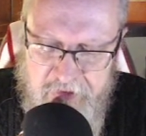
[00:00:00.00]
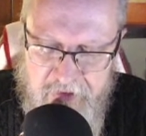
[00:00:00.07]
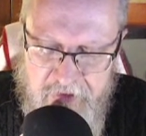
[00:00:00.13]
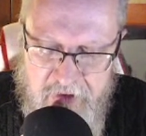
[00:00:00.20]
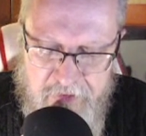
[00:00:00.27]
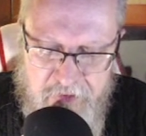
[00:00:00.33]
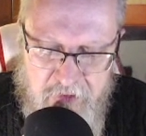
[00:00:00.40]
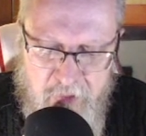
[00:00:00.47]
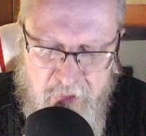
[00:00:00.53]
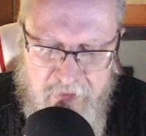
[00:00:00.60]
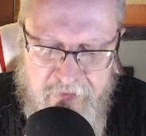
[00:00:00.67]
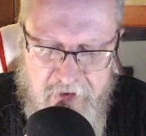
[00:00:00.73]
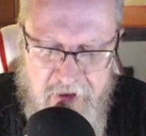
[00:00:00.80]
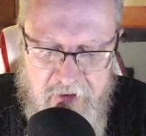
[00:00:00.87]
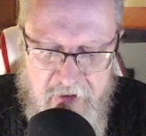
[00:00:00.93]
after all, we
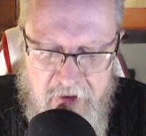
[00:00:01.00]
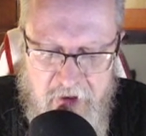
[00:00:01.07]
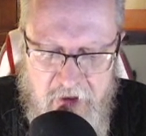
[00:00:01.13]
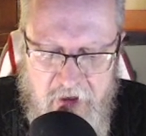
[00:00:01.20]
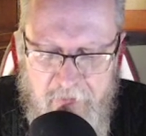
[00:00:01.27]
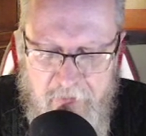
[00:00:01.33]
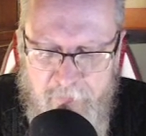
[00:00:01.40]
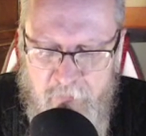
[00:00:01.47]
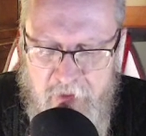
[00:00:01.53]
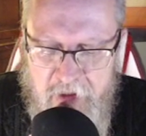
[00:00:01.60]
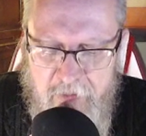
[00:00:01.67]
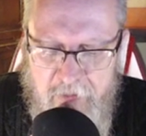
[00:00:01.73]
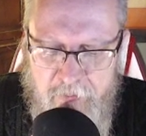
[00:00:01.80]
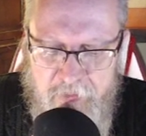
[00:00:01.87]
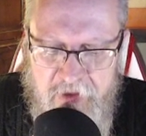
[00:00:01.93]
find
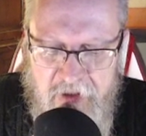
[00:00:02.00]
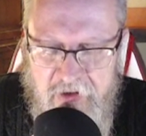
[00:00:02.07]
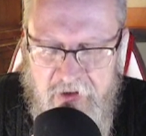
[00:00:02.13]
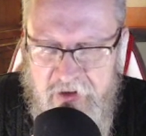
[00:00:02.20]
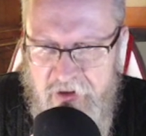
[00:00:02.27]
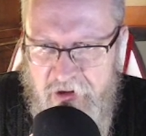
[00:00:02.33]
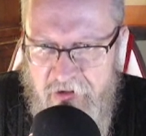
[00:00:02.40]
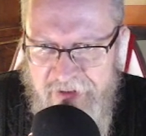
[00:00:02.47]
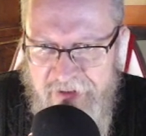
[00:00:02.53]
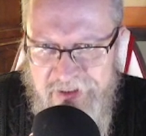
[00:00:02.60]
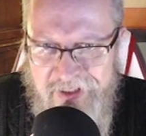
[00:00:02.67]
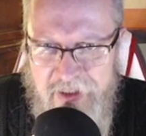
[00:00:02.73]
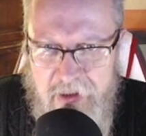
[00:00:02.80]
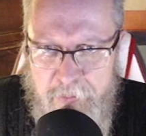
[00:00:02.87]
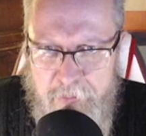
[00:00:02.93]
the
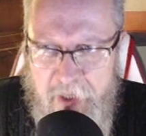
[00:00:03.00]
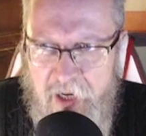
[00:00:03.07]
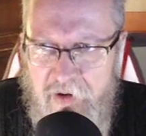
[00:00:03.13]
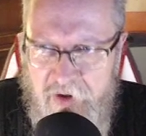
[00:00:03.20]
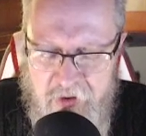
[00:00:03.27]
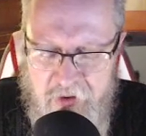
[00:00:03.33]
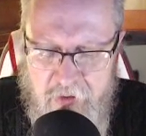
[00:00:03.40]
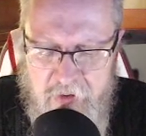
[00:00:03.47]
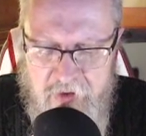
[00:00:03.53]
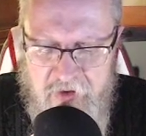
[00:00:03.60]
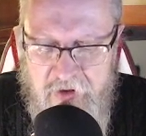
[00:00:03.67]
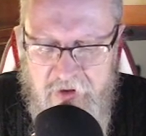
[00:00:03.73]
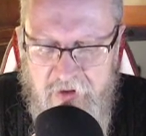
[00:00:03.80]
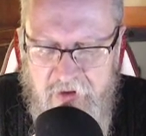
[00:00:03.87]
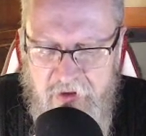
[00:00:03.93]
Socratic Paradox,
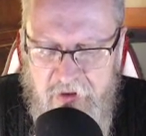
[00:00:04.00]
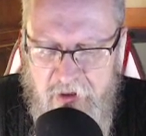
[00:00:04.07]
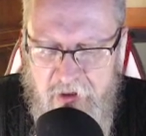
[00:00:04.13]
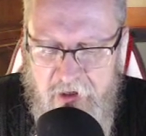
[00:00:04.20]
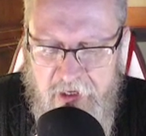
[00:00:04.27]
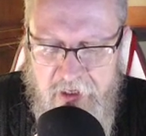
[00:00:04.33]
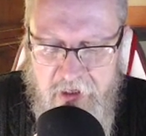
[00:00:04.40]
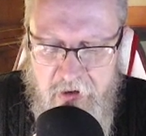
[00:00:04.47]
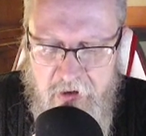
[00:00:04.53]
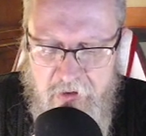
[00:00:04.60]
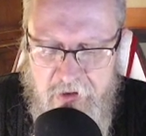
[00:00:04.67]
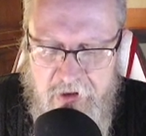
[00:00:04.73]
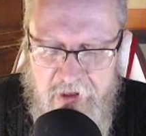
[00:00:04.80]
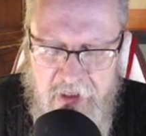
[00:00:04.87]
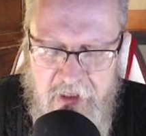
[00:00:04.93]
I know that
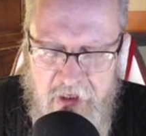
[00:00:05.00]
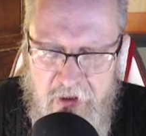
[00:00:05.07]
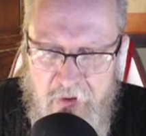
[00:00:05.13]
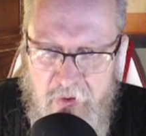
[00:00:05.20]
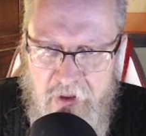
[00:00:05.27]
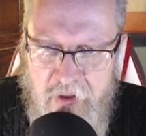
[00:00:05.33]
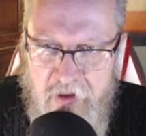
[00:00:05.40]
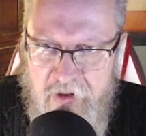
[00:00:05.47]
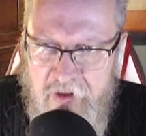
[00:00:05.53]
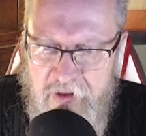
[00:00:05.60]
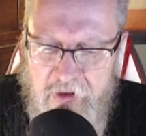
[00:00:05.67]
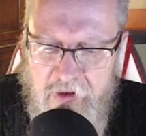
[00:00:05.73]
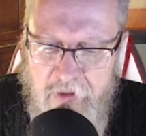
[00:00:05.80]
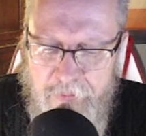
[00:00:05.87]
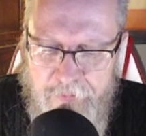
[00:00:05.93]
I know nothing.
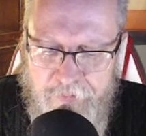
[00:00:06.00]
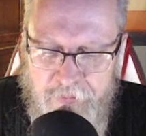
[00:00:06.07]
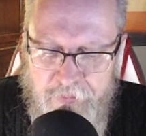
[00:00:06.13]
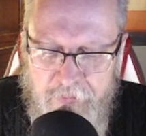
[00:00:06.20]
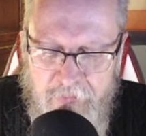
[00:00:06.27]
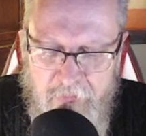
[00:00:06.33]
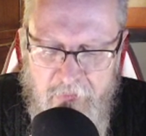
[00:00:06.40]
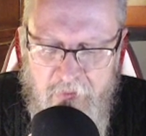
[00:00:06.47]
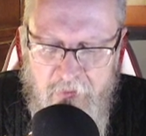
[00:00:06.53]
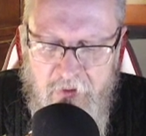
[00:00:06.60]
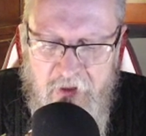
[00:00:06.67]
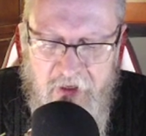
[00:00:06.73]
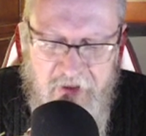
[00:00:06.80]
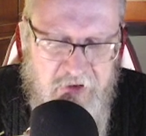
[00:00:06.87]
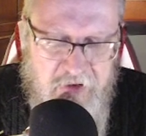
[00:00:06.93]

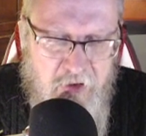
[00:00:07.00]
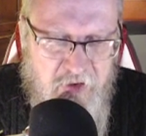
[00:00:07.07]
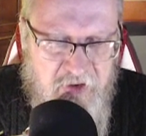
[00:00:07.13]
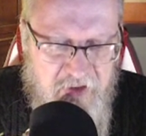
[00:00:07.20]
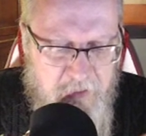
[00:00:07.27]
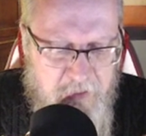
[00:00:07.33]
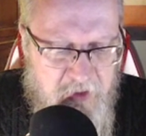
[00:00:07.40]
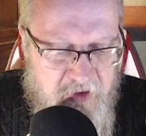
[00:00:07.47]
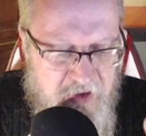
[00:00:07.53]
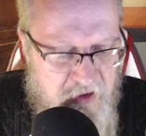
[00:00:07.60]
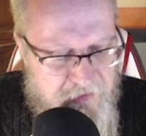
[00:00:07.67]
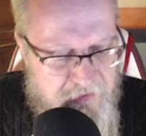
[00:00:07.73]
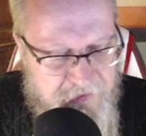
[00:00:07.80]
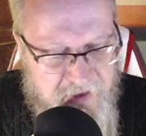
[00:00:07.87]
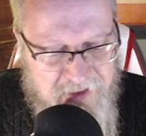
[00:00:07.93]
And that's an odd statement, since the
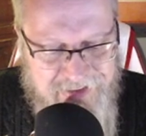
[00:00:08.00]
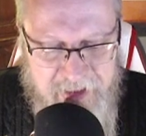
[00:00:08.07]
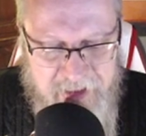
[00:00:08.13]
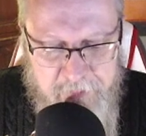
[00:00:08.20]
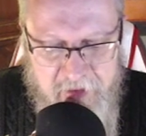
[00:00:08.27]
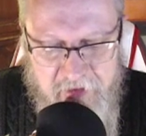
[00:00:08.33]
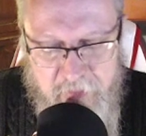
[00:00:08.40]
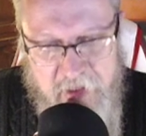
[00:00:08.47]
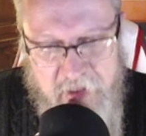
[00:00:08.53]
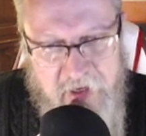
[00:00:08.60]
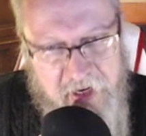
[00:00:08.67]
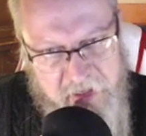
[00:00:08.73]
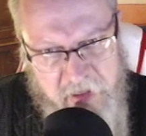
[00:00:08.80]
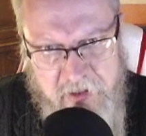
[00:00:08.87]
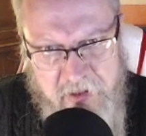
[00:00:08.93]
first element, if we're
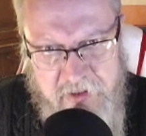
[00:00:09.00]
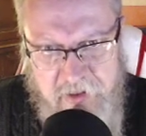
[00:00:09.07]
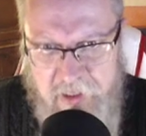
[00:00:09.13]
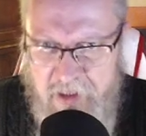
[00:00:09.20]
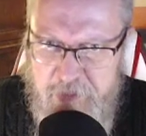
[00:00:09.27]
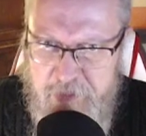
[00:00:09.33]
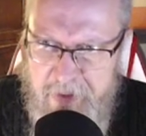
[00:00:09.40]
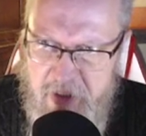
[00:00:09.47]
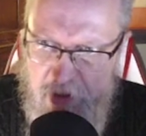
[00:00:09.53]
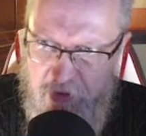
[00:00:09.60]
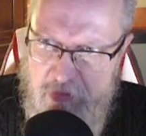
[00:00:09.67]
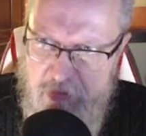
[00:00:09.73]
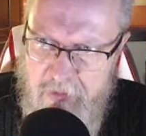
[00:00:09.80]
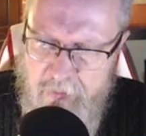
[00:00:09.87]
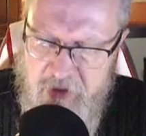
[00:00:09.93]
analysing it into parts,
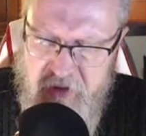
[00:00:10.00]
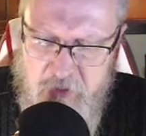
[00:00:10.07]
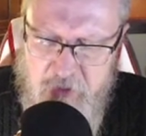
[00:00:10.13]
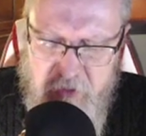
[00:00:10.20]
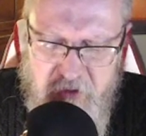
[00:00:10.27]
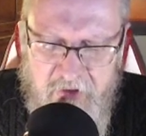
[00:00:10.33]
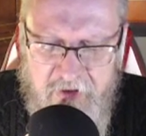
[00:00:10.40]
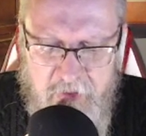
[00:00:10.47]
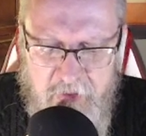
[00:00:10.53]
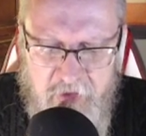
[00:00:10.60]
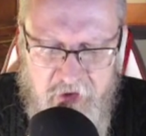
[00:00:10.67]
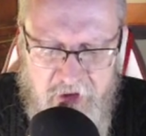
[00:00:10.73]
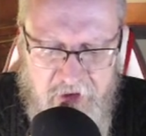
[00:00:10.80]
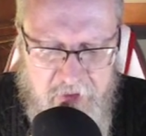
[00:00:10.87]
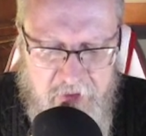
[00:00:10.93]
remember that's one of the things we
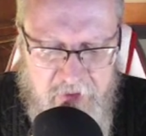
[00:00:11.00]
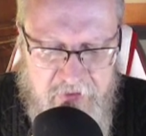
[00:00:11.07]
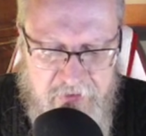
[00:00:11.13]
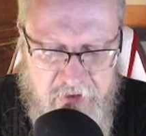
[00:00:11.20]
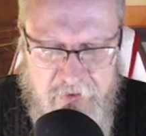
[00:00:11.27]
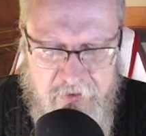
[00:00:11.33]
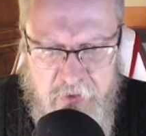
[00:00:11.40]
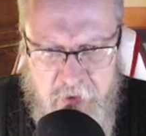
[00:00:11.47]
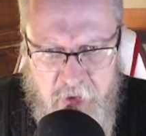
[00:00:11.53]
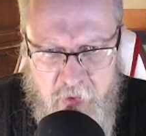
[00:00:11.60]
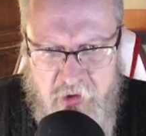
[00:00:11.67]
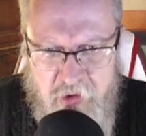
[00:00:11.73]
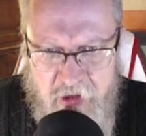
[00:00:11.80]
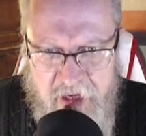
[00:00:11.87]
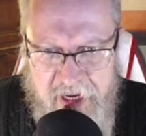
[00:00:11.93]
try and do as philosophers, we
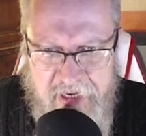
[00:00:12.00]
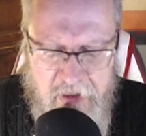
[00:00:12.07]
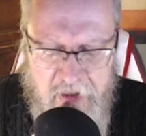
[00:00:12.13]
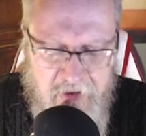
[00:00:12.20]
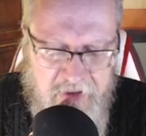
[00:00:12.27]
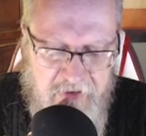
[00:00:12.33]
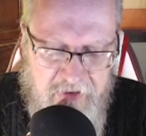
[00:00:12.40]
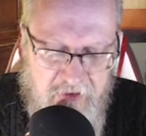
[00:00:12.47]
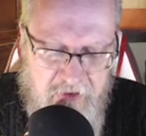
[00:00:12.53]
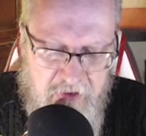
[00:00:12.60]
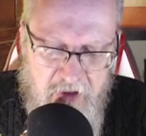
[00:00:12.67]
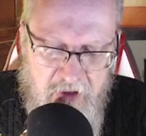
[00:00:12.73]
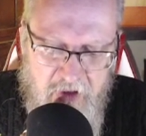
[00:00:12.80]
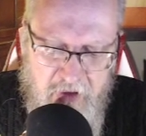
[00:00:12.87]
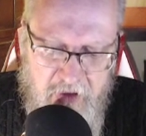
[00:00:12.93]
try and analyse things.
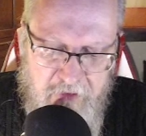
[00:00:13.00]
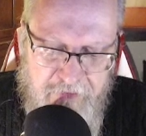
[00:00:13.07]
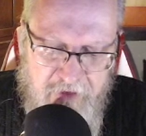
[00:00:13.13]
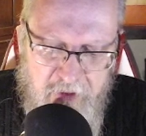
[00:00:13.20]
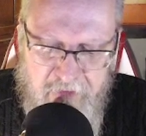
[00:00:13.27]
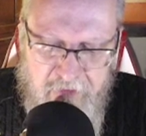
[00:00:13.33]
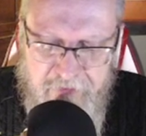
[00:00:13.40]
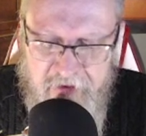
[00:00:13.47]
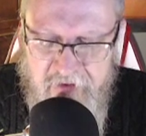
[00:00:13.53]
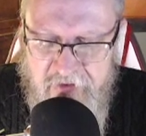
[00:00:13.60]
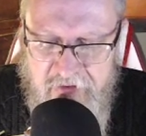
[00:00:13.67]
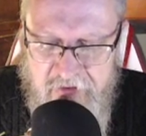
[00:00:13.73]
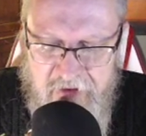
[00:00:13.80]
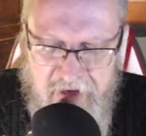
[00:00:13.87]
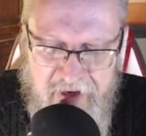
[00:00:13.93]
One of the first
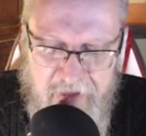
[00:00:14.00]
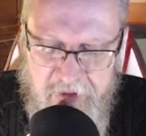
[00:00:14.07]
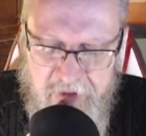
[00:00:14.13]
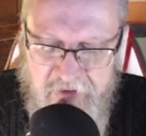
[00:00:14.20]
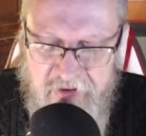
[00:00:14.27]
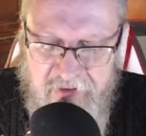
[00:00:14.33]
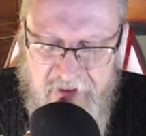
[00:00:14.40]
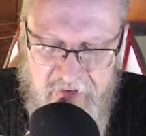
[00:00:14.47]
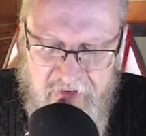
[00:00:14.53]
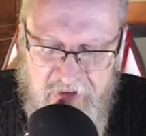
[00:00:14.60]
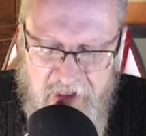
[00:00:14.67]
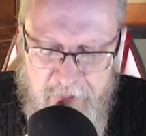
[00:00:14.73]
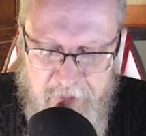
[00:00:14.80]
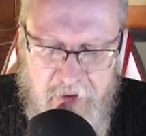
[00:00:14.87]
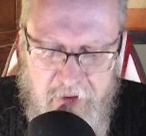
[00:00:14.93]
elements of that
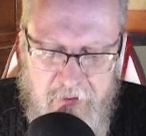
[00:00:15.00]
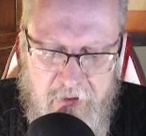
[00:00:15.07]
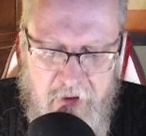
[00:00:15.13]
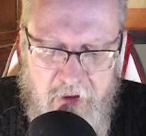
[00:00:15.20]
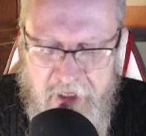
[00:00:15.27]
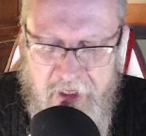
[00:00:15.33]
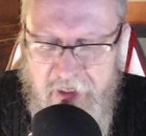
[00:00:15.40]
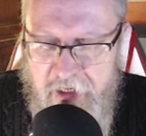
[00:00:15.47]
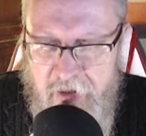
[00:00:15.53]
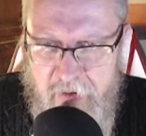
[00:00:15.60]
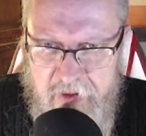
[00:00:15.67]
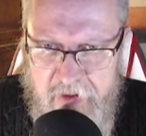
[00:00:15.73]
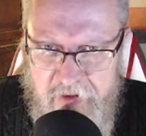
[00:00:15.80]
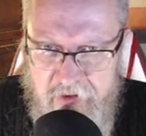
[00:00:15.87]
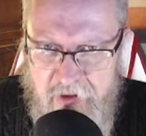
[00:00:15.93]
statement, I know
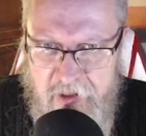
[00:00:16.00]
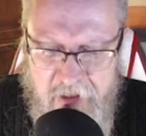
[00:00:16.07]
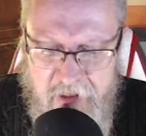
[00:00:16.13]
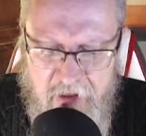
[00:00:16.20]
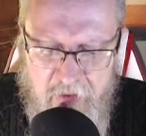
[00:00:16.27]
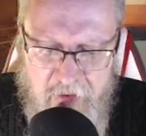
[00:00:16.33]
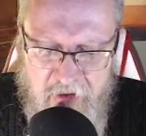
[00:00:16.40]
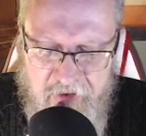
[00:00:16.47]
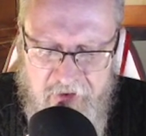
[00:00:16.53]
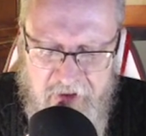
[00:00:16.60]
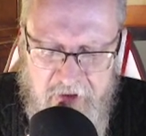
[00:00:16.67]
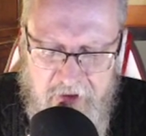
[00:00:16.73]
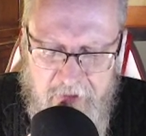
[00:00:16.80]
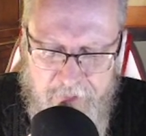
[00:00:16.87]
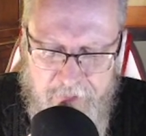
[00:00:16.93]
that I know nothing,
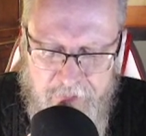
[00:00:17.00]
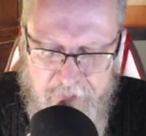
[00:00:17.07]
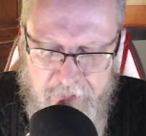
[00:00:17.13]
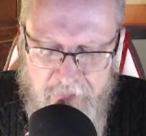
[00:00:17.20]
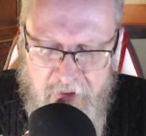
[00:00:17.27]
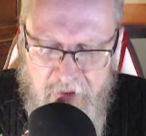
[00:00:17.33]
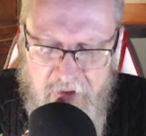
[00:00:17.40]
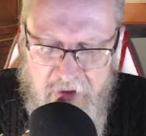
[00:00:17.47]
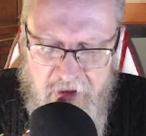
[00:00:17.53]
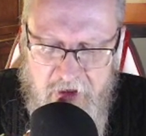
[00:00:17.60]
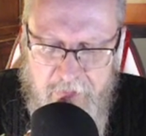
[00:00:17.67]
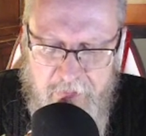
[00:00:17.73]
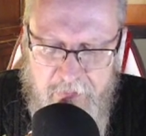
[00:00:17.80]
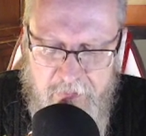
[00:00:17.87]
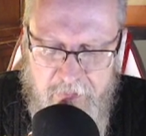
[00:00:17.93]

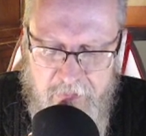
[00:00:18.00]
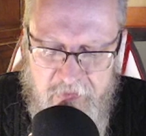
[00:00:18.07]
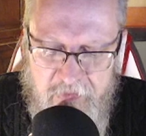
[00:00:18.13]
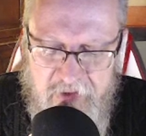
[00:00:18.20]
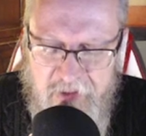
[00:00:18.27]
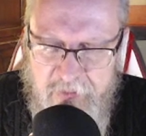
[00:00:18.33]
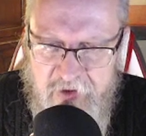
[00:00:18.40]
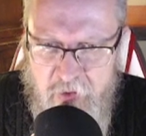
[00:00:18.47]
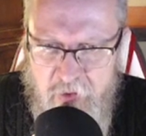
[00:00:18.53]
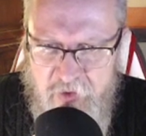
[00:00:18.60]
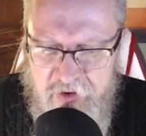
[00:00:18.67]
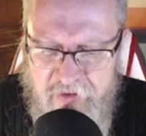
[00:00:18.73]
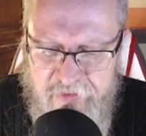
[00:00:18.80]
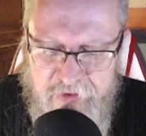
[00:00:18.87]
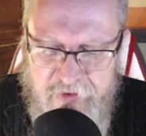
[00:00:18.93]
seems to cause
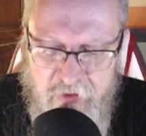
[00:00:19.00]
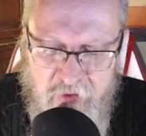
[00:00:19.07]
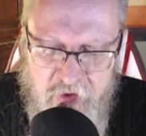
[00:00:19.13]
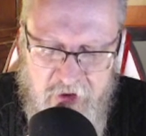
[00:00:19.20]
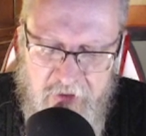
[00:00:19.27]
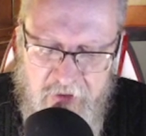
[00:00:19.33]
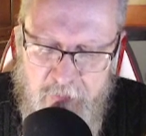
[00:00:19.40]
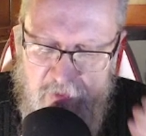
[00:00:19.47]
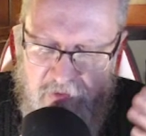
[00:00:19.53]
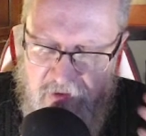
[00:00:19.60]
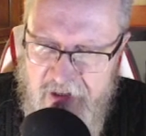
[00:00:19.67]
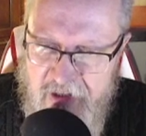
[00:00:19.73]
confusion with regard to the